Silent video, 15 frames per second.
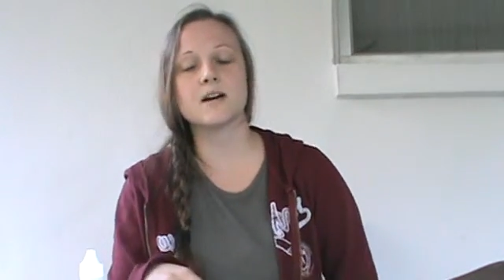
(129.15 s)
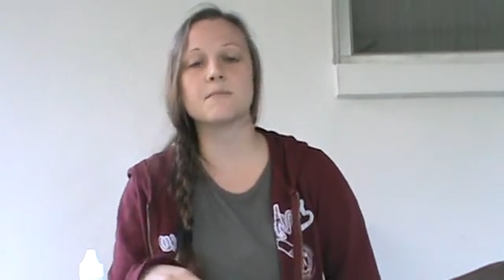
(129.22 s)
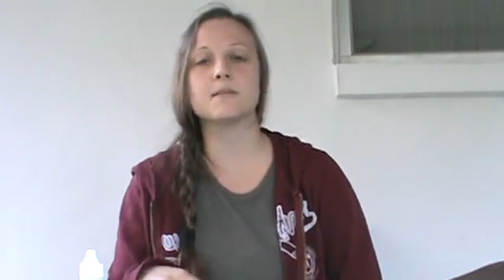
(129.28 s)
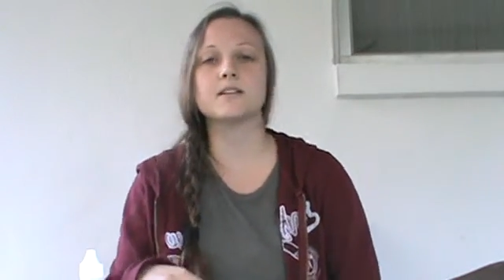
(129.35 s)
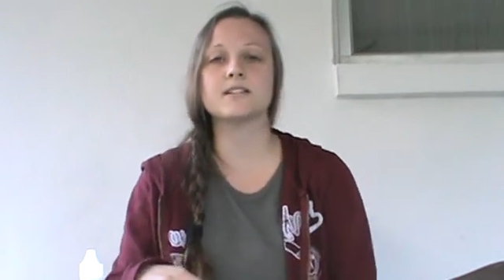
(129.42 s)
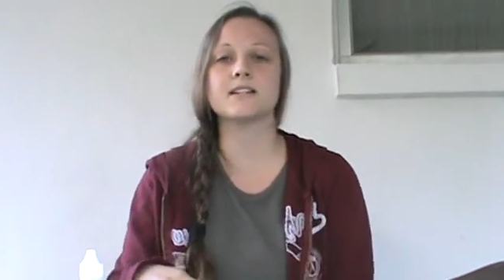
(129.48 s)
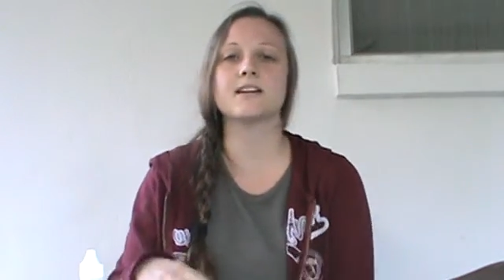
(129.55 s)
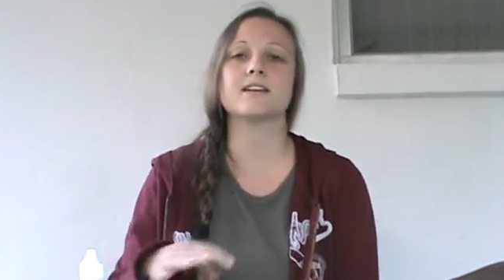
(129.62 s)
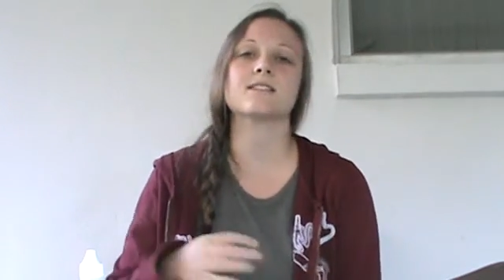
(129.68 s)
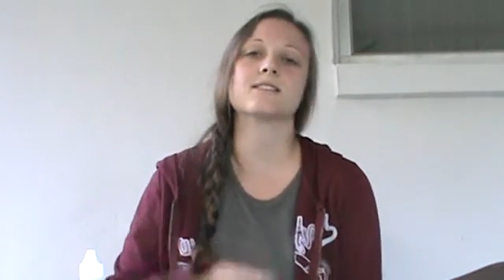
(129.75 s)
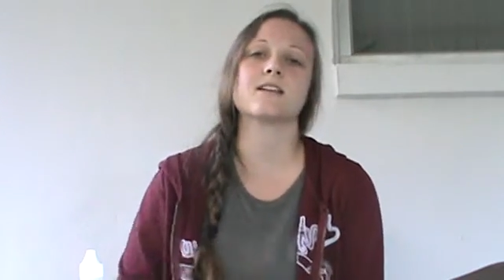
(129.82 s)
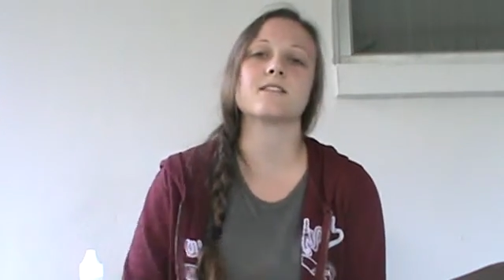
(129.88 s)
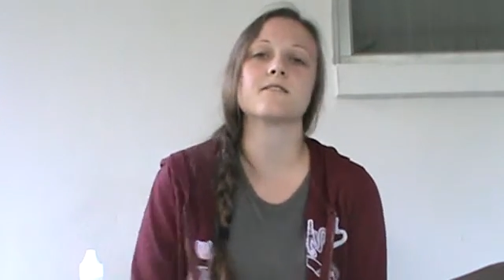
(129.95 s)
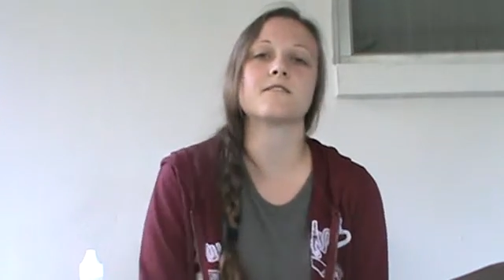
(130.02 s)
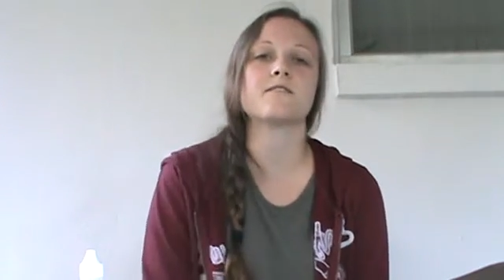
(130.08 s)
couple of days
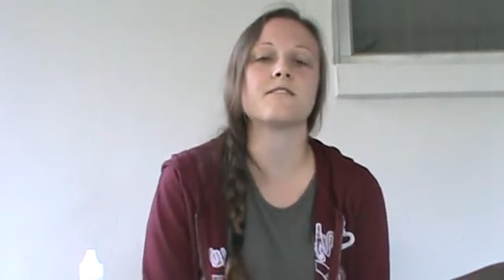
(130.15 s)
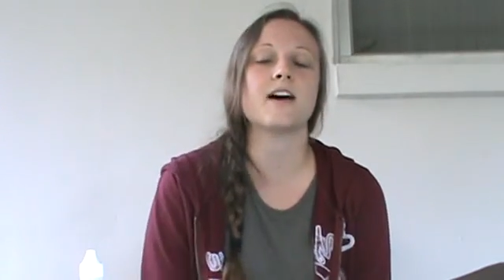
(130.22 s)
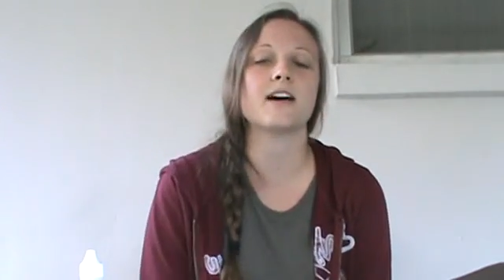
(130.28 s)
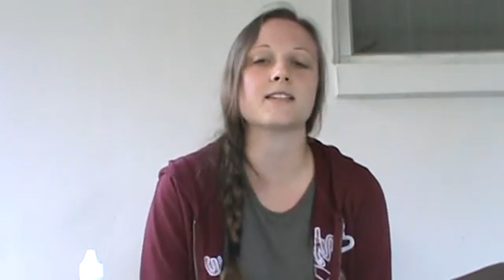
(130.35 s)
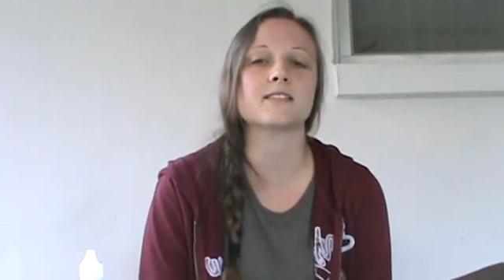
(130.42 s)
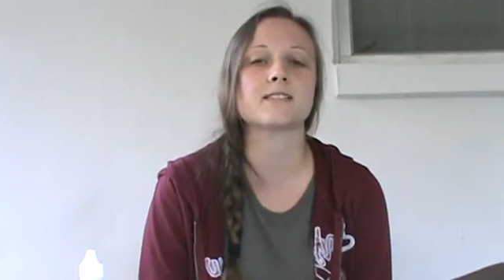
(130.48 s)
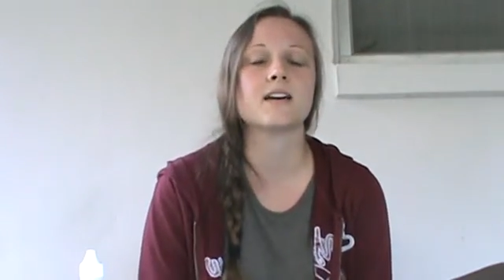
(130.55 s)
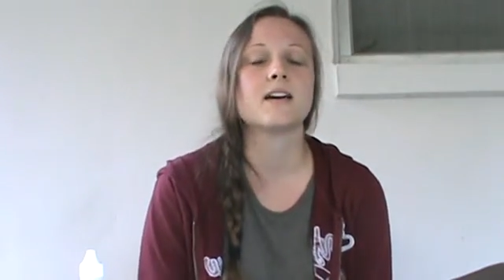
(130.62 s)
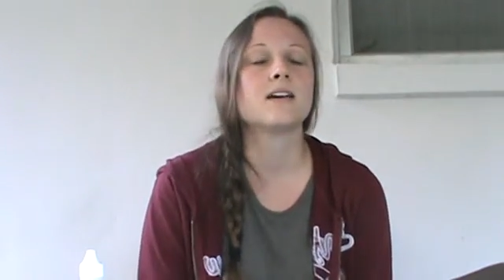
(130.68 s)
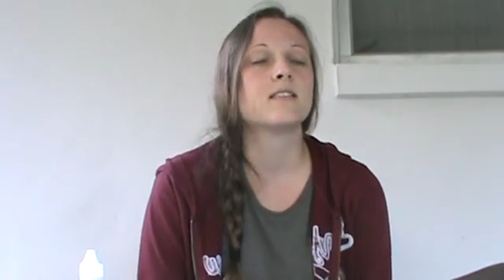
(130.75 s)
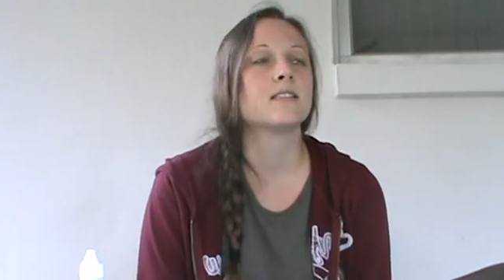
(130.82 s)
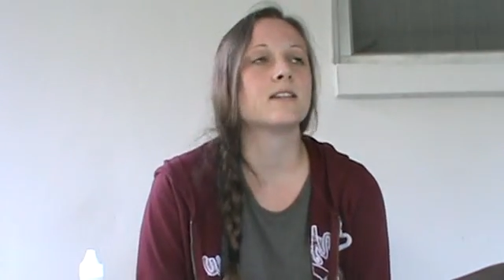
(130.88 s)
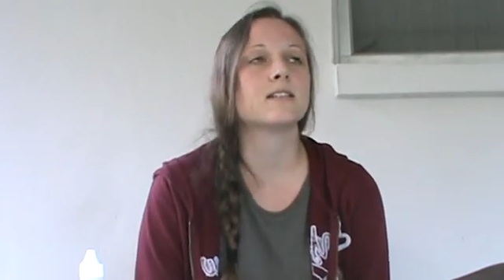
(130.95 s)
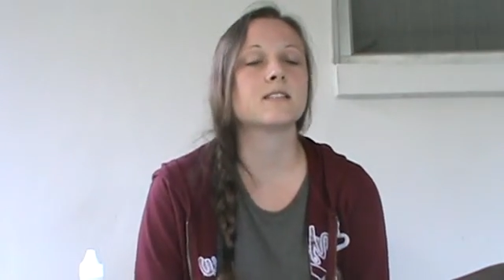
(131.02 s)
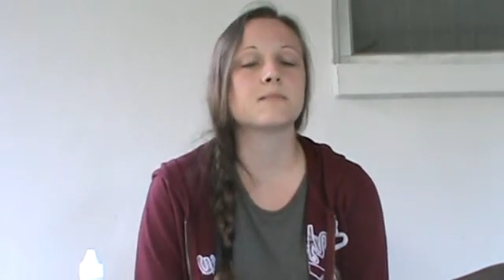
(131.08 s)
of the fast,
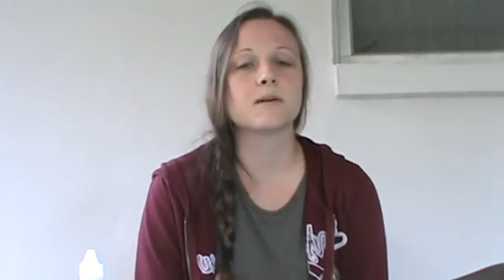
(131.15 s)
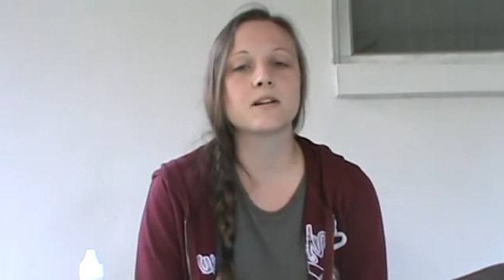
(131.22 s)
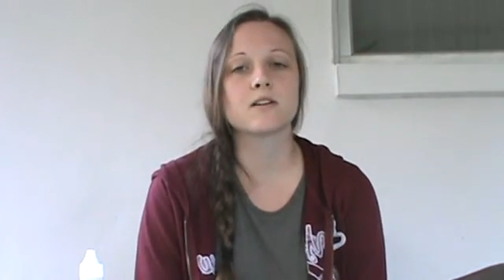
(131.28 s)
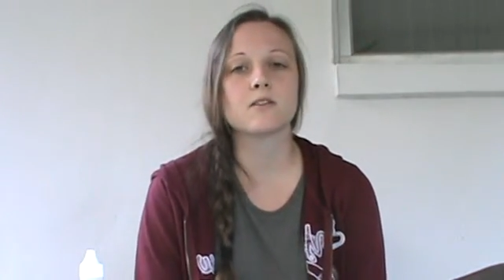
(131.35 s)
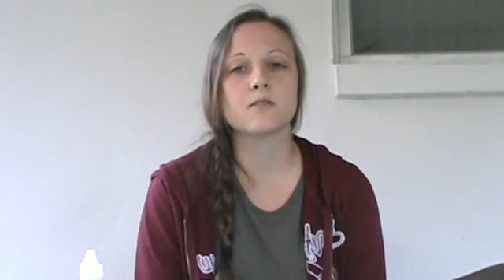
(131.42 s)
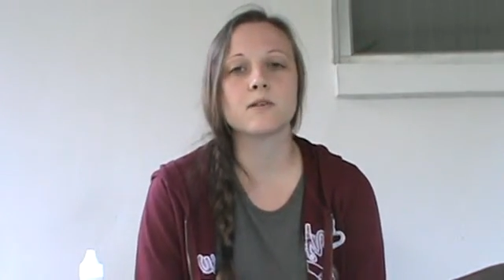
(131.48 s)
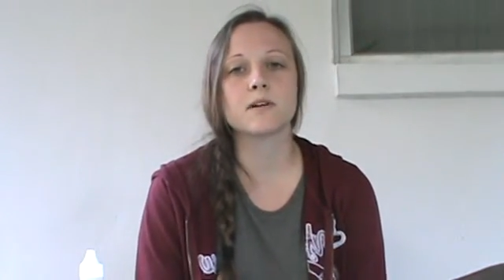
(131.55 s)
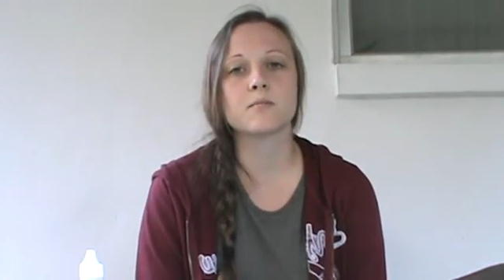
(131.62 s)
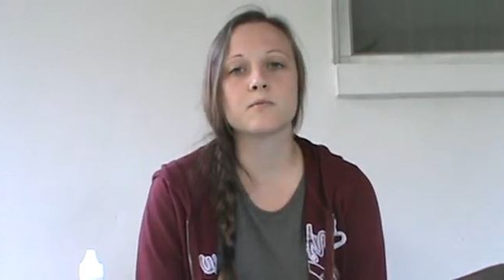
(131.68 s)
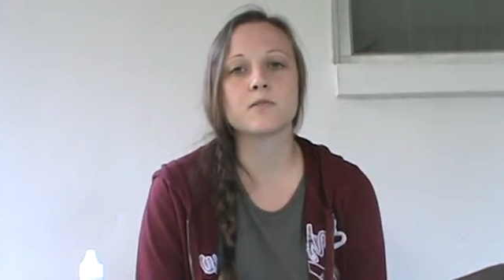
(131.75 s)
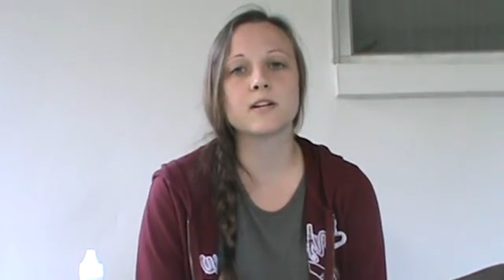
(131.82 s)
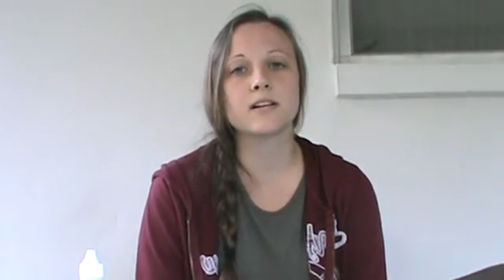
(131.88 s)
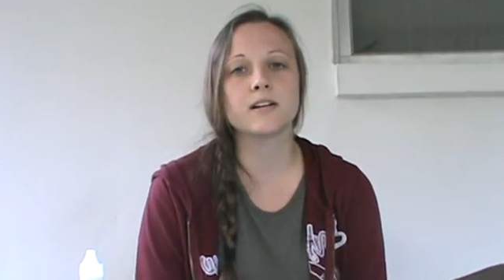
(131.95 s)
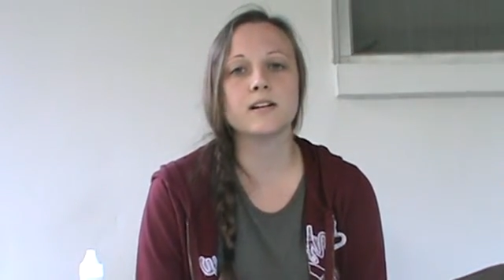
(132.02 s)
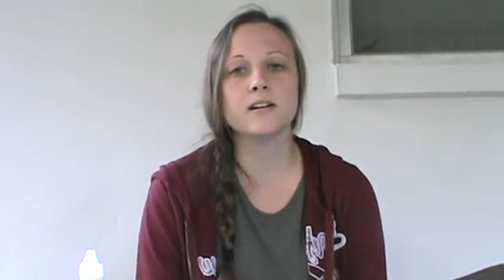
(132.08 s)
things have been going
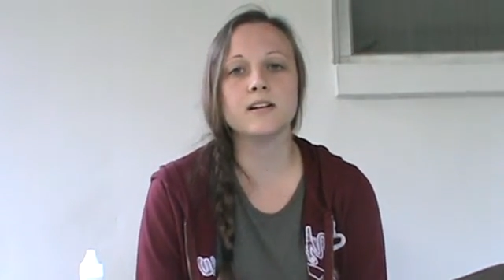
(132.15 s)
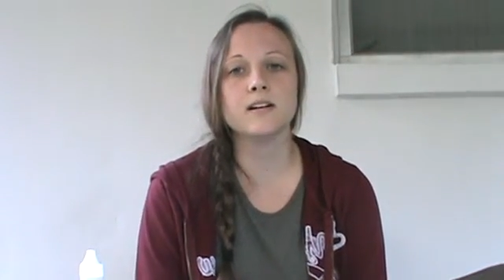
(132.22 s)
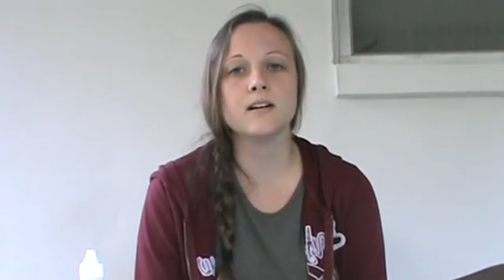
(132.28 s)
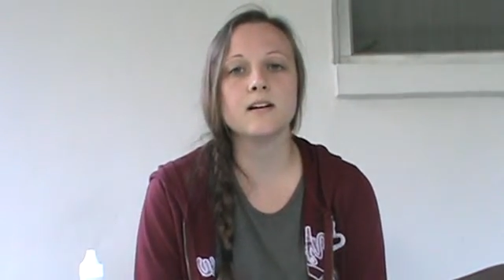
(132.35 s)
pretty good.